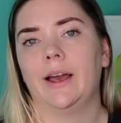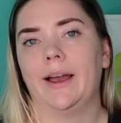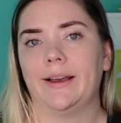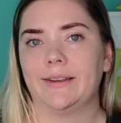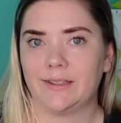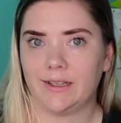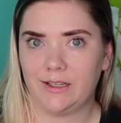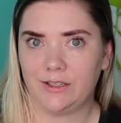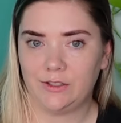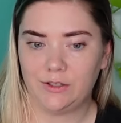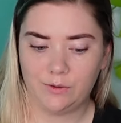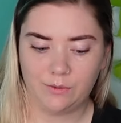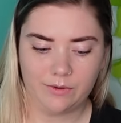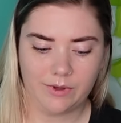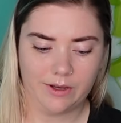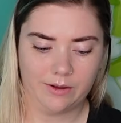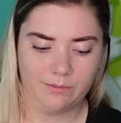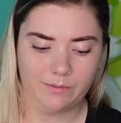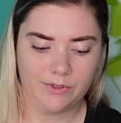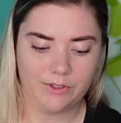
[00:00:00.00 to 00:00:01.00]
as I do
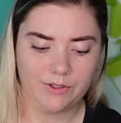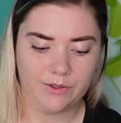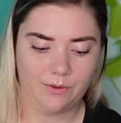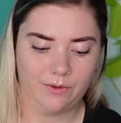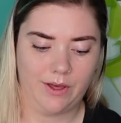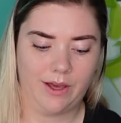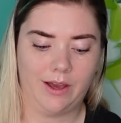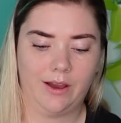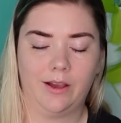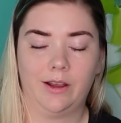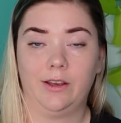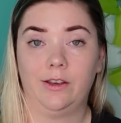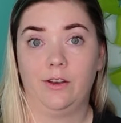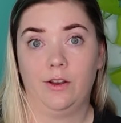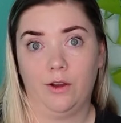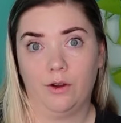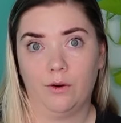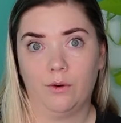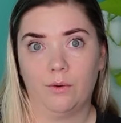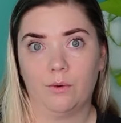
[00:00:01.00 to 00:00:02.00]
them so that I
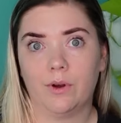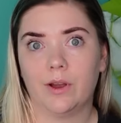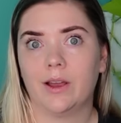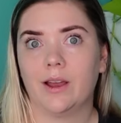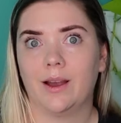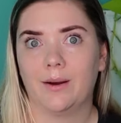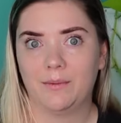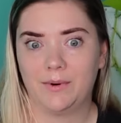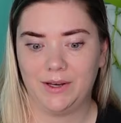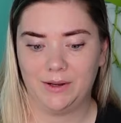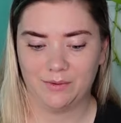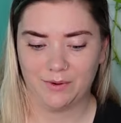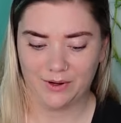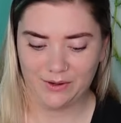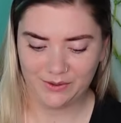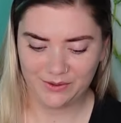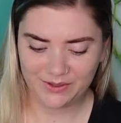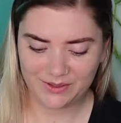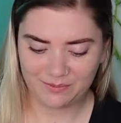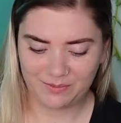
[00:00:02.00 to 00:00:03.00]
know how many
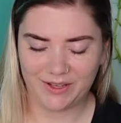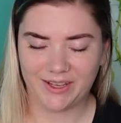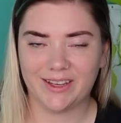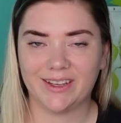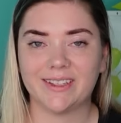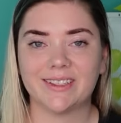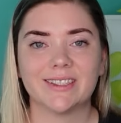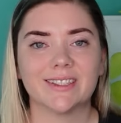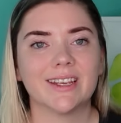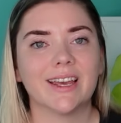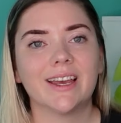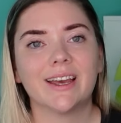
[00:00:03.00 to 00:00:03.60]
rows because